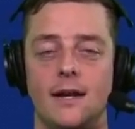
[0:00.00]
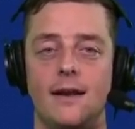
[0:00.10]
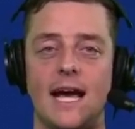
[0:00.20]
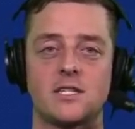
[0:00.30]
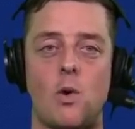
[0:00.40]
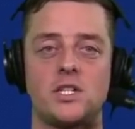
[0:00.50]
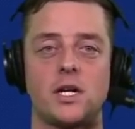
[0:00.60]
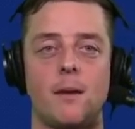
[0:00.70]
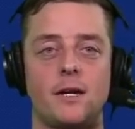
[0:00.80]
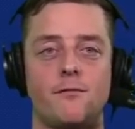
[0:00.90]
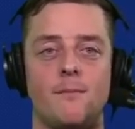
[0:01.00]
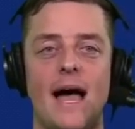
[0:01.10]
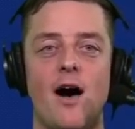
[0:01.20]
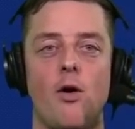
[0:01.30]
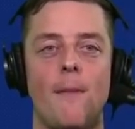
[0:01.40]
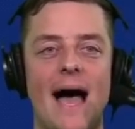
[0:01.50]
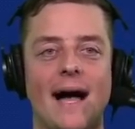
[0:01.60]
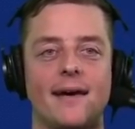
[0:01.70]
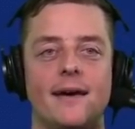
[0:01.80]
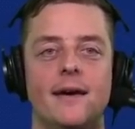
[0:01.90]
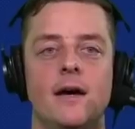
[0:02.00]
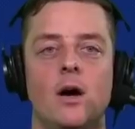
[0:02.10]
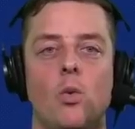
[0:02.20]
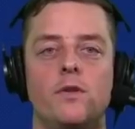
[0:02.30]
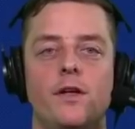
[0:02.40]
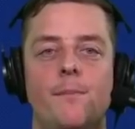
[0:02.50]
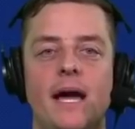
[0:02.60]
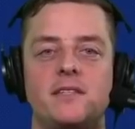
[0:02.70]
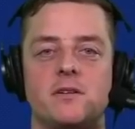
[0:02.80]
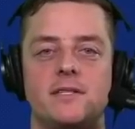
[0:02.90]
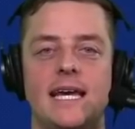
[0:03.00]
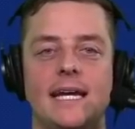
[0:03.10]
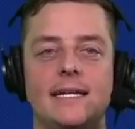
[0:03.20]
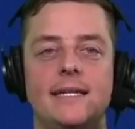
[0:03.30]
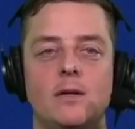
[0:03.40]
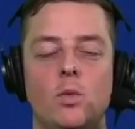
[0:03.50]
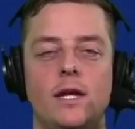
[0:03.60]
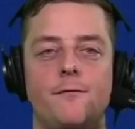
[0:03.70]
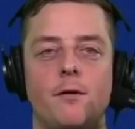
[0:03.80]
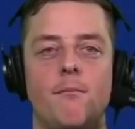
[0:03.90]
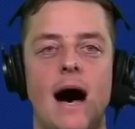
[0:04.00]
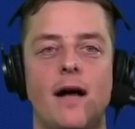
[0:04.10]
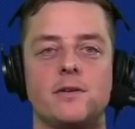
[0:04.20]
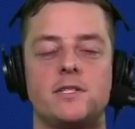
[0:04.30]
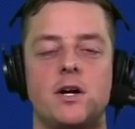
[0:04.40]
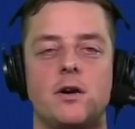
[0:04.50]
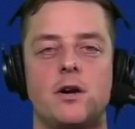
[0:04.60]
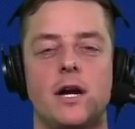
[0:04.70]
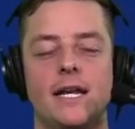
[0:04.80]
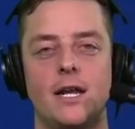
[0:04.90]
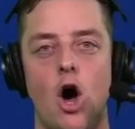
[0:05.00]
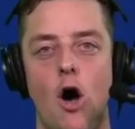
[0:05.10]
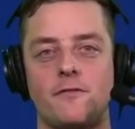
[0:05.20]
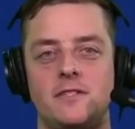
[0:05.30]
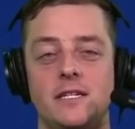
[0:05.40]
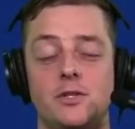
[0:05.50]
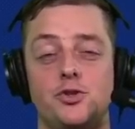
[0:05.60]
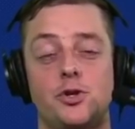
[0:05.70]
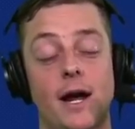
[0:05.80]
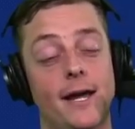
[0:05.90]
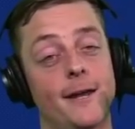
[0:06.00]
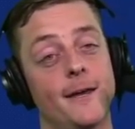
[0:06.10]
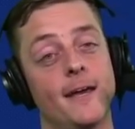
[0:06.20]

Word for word: Next question coming from Mac: Would the Pacers take Dinwiddie for Myles Turner in an offseason trade?